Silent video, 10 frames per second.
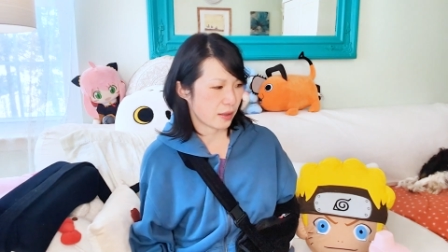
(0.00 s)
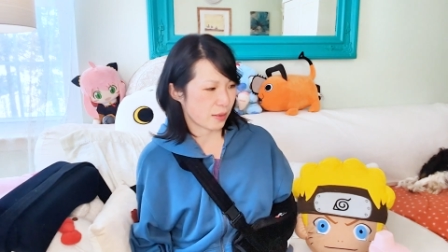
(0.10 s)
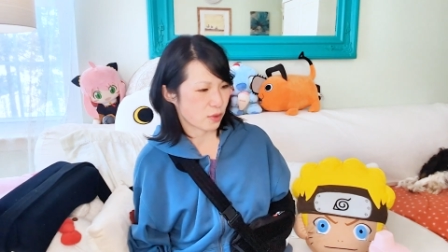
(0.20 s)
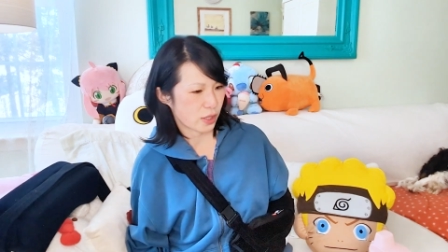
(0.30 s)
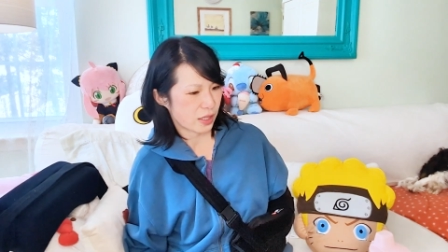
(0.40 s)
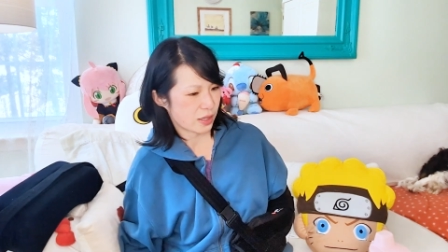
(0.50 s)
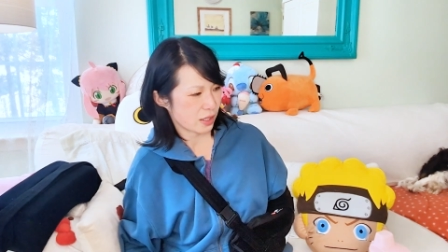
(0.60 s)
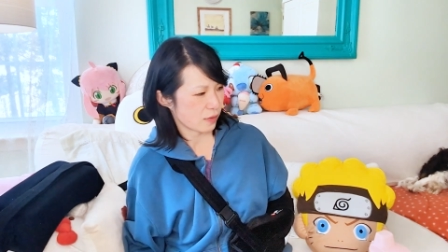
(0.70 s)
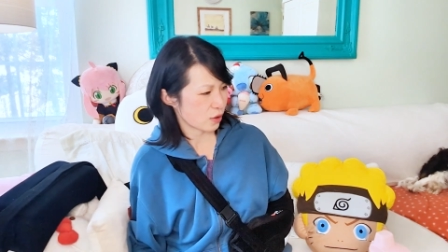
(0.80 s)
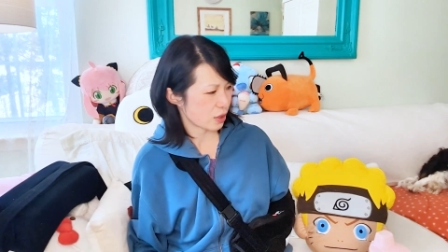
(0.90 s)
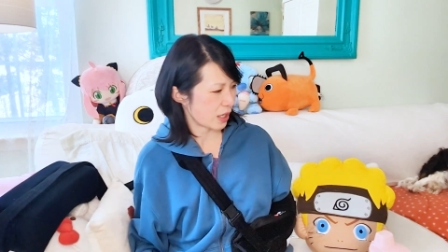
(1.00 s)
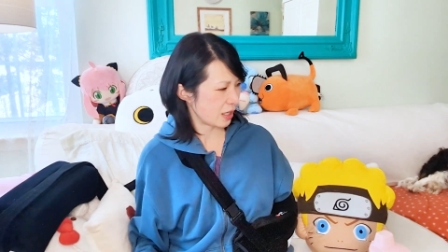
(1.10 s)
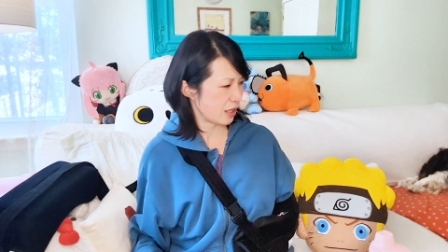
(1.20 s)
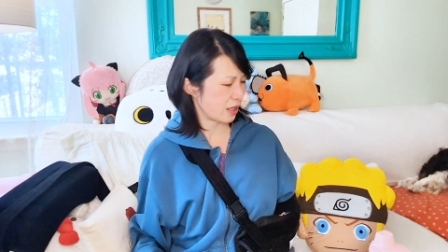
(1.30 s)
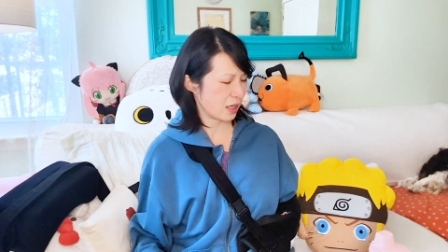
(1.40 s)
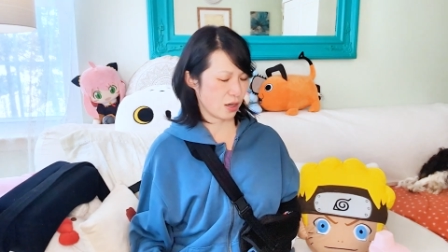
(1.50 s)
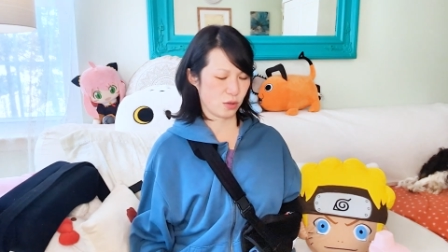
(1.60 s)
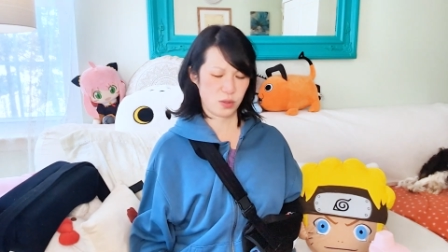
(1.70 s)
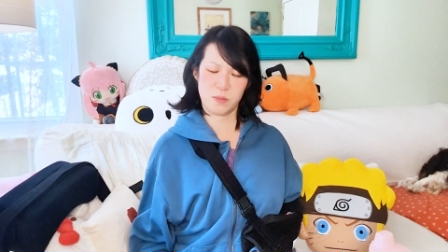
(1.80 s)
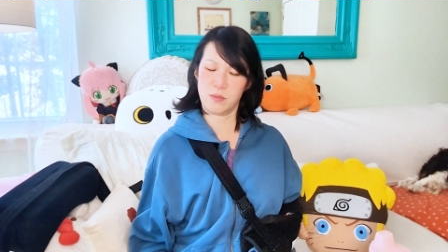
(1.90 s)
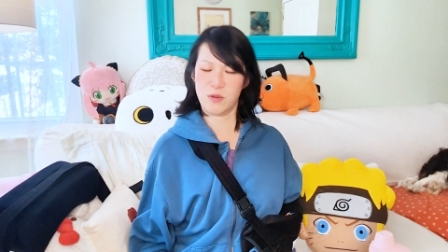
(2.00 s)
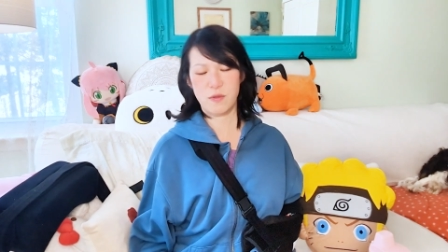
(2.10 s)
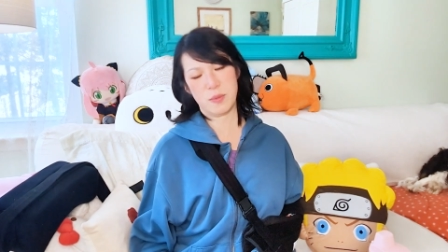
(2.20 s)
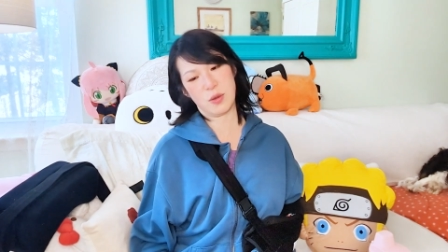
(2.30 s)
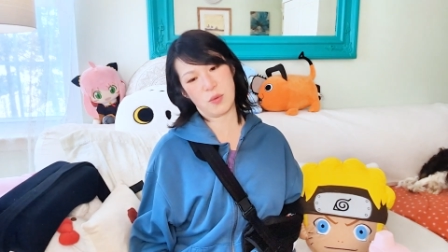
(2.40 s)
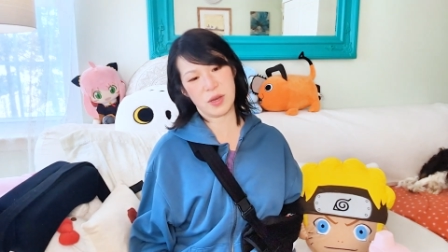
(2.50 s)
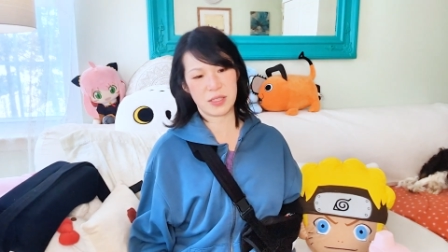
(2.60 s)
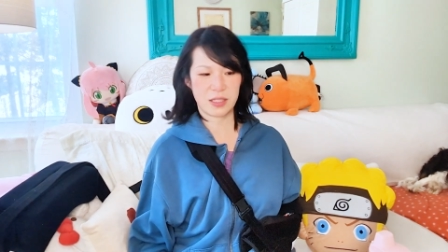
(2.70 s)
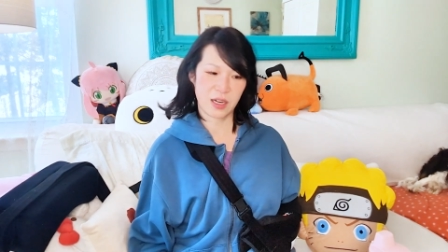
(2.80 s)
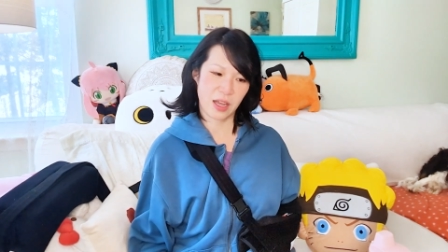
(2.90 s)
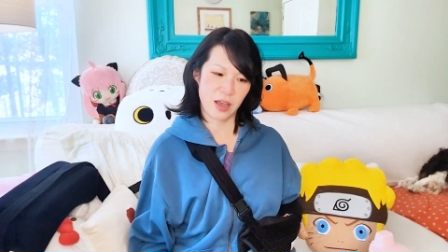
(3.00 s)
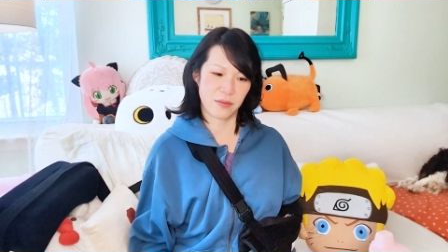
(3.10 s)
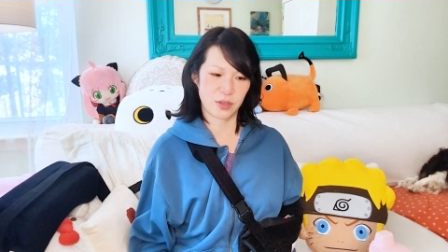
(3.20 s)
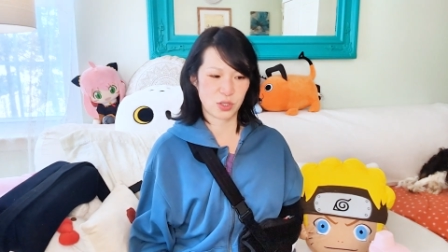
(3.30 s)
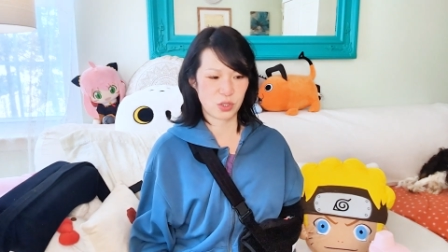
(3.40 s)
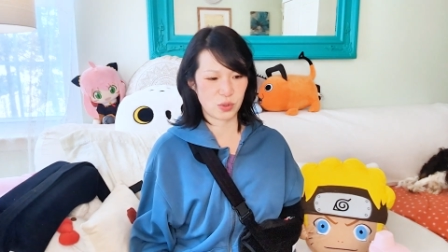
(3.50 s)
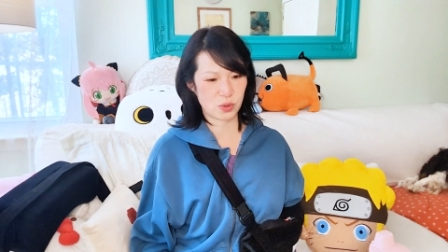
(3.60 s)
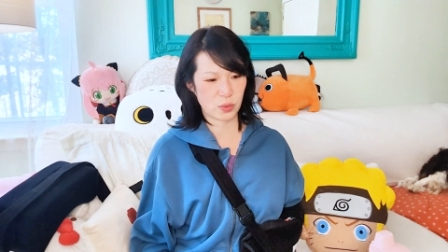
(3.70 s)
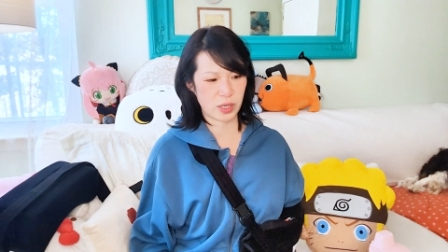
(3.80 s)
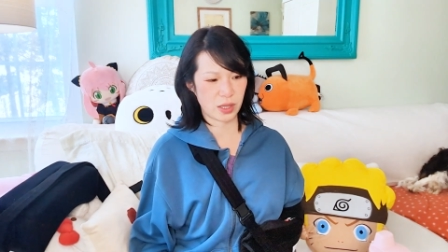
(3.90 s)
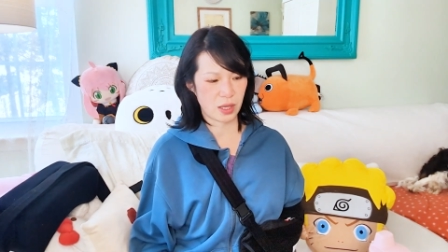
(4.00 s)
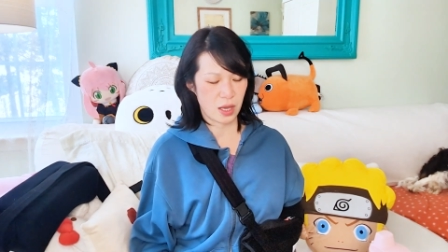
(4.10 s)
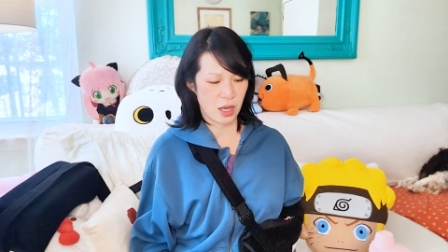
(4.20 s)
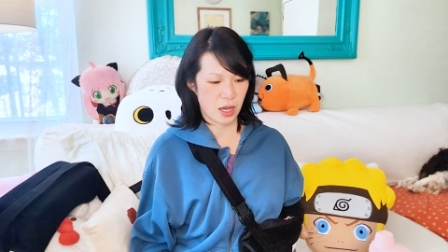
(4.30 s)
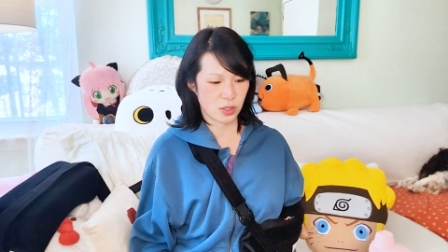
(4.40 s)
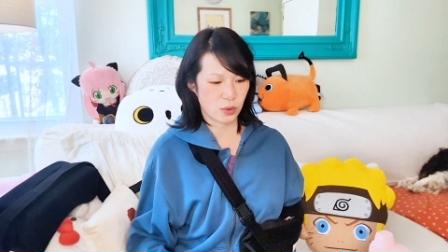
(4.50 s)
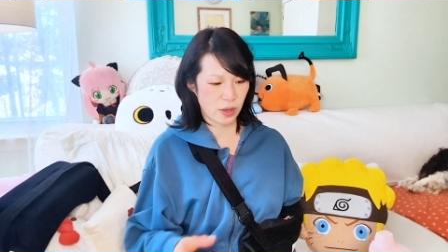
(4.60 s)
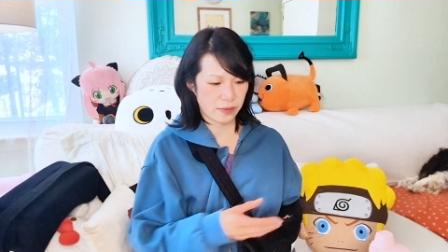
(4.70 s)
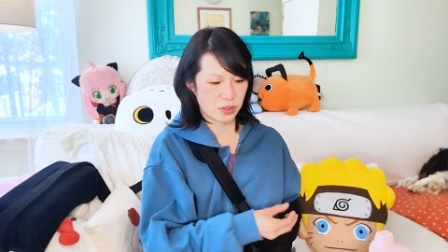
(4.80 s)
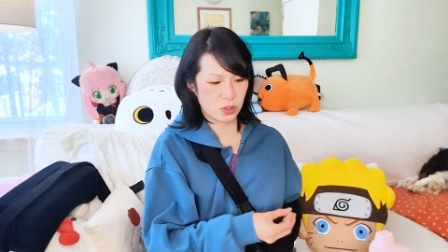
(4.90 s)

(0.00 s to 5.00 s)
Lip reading: I'm trying to think if there's anything else movement wise that I have issues with. I do have to